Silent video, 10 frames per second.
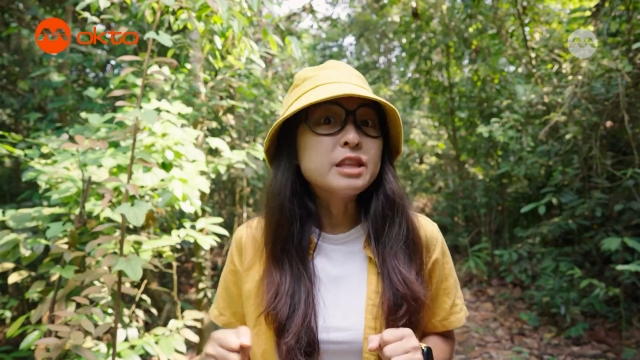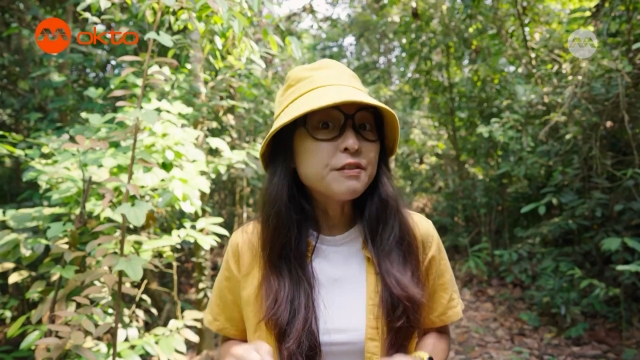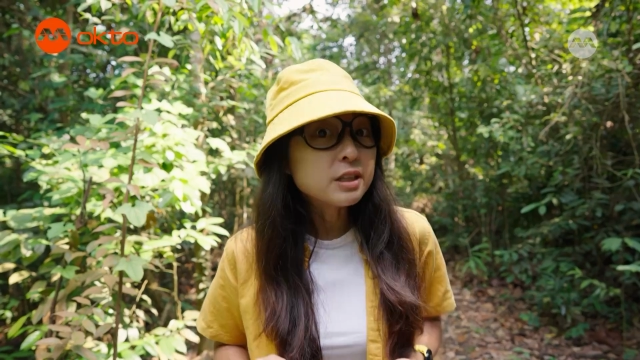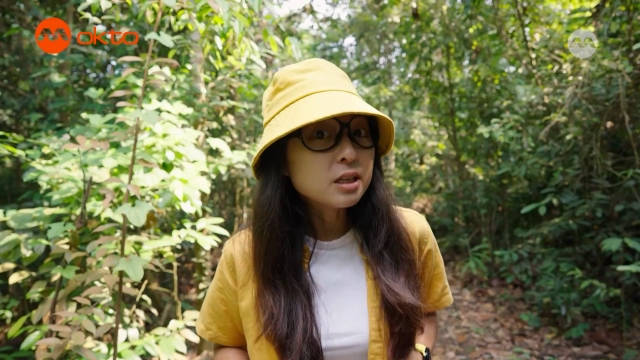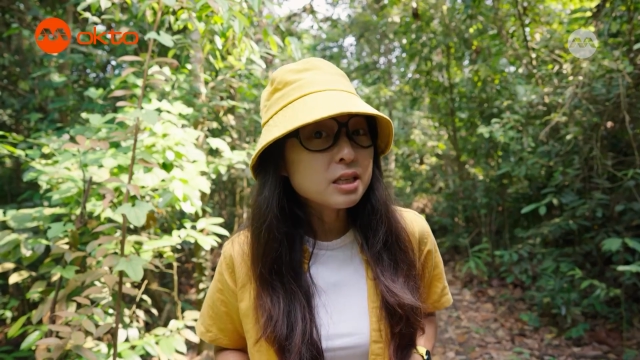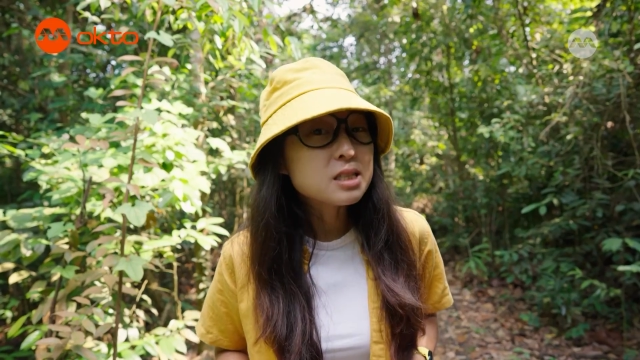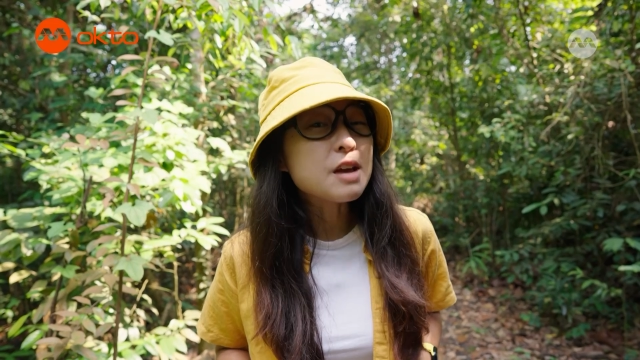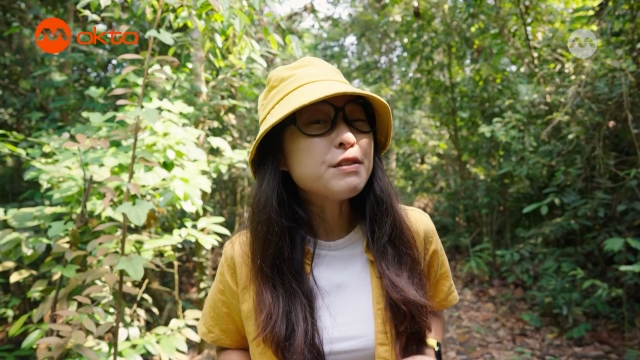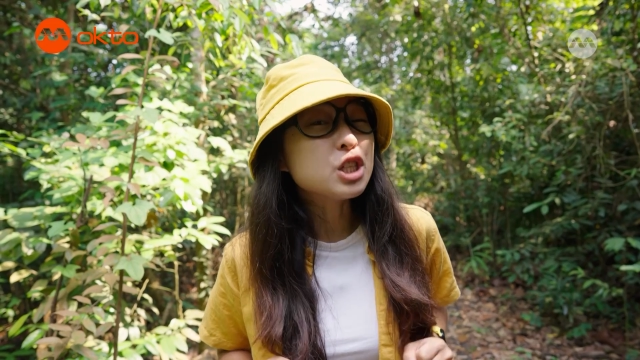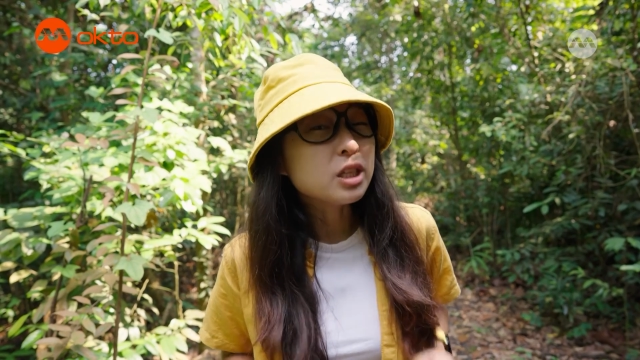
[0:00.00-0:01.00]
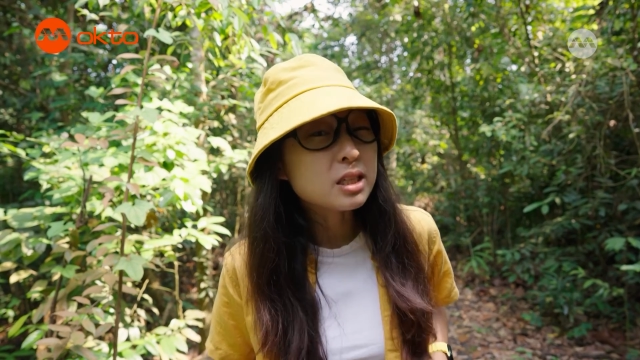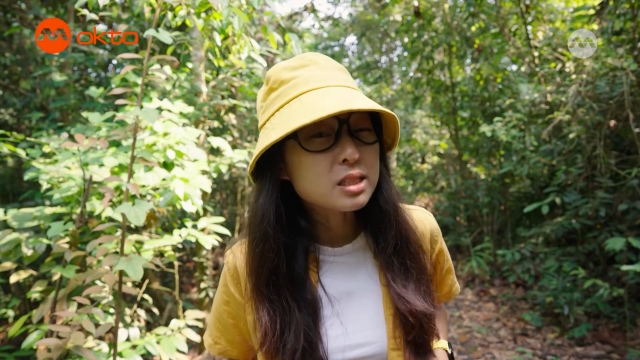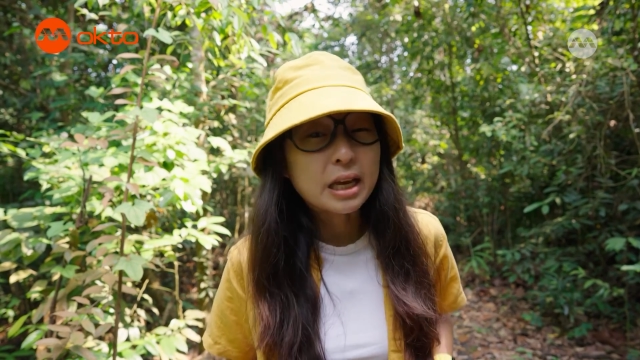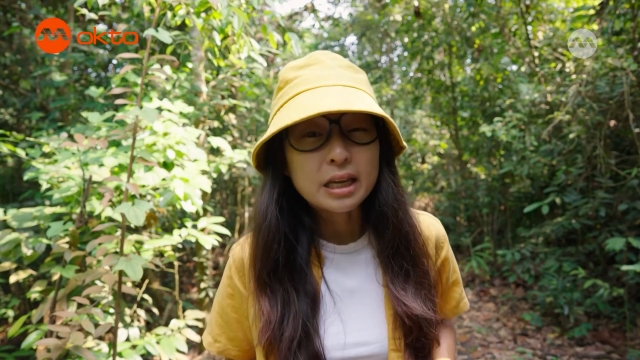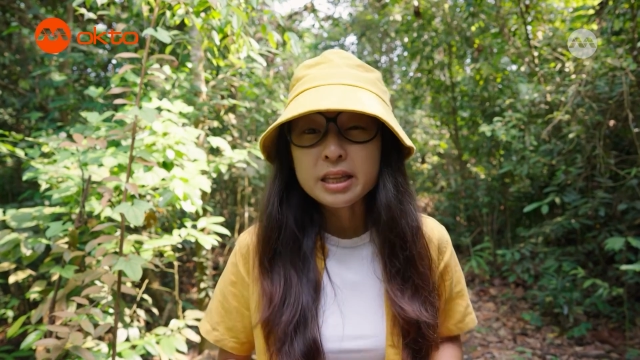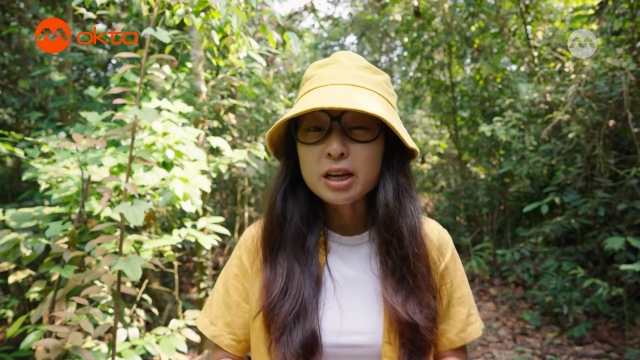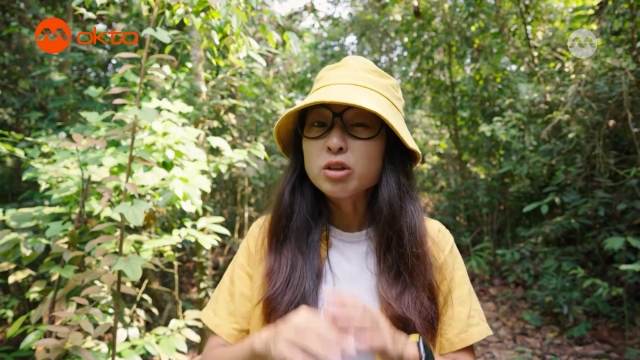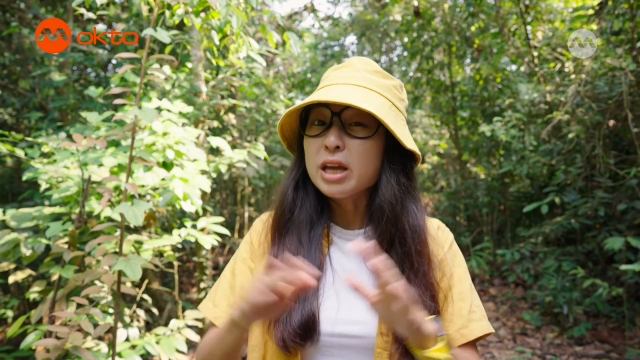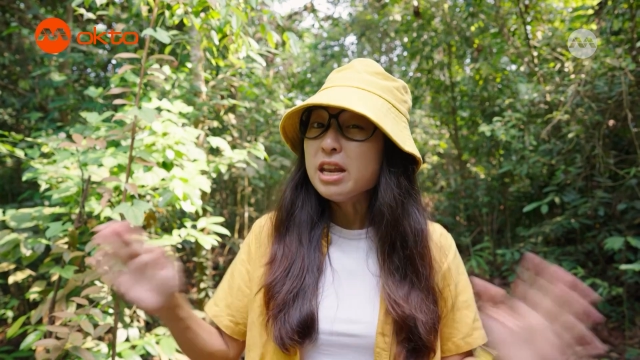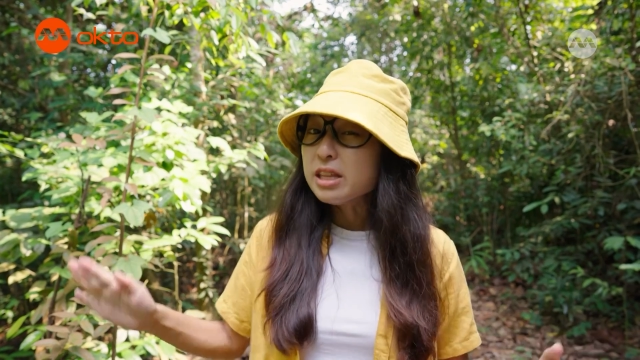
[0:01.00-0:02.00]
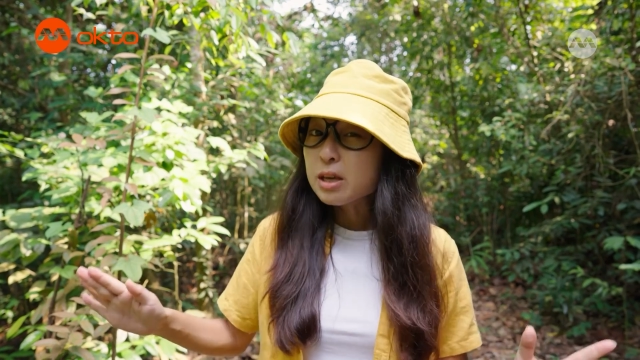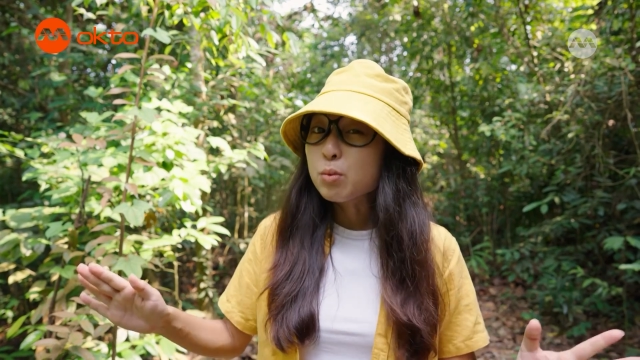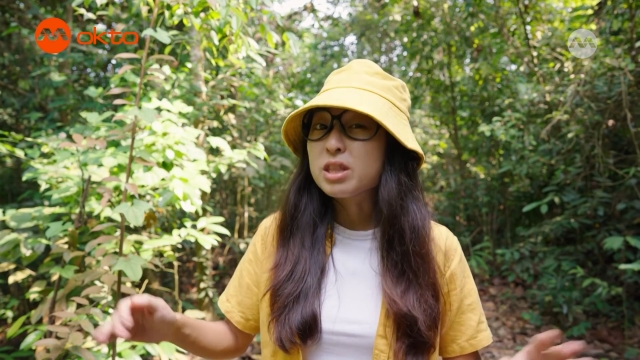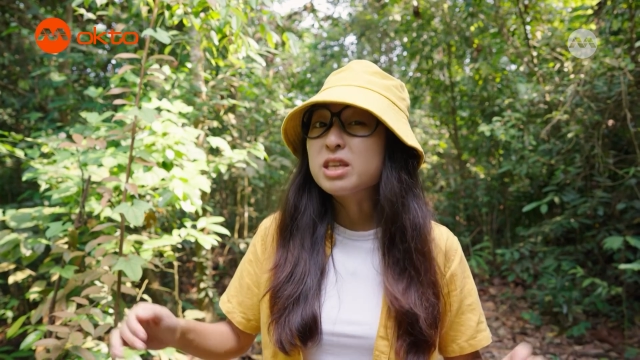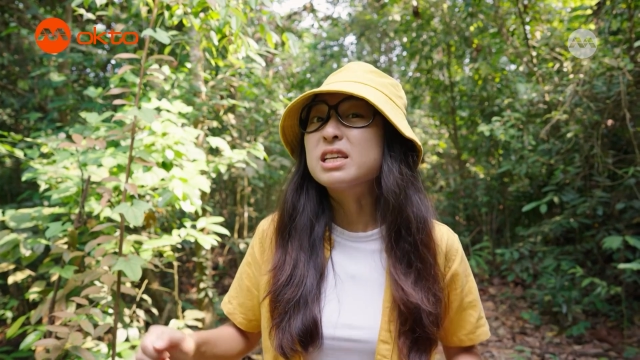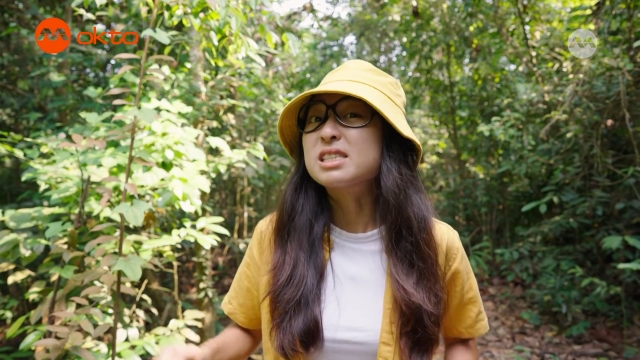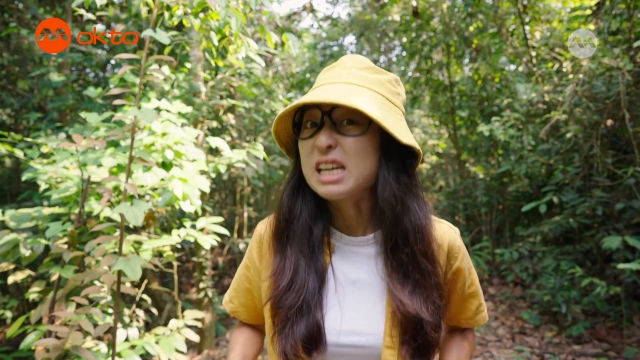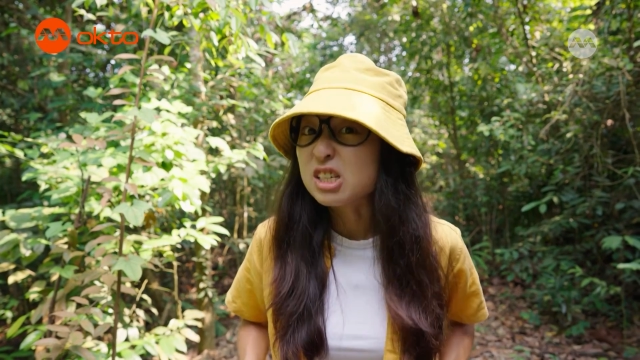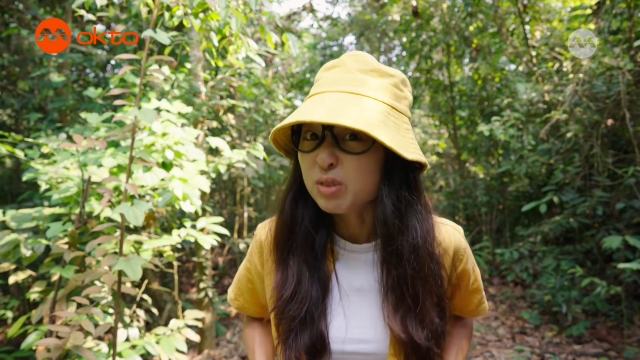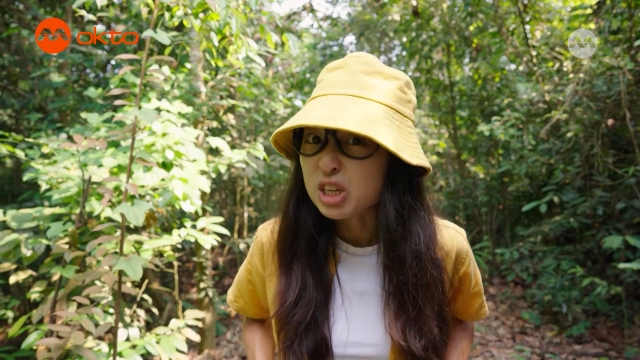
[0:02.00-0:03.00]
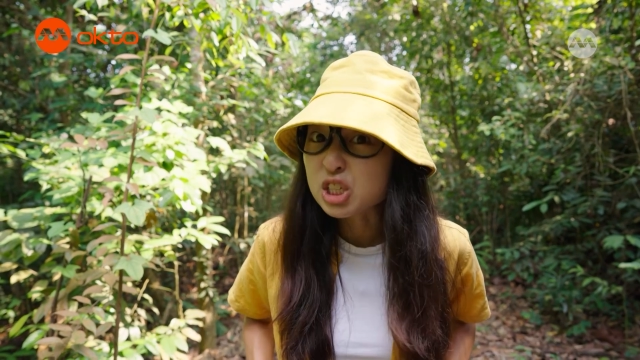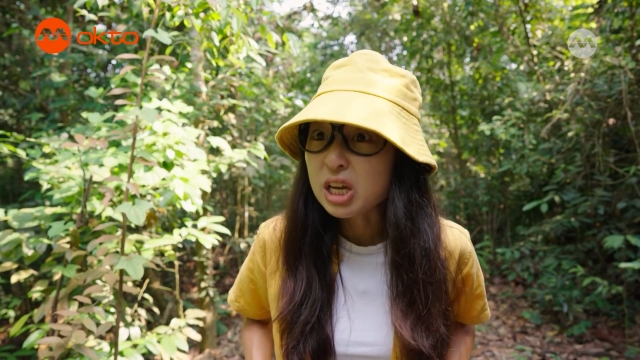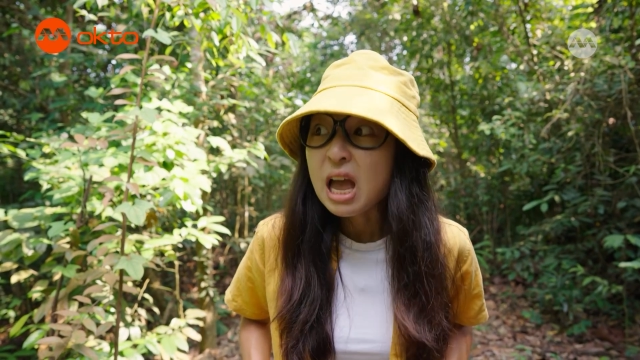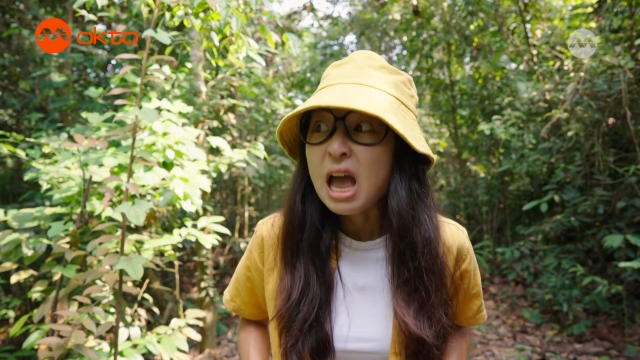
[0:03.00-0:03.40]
definitely savage eaters that can take on anything within their size range.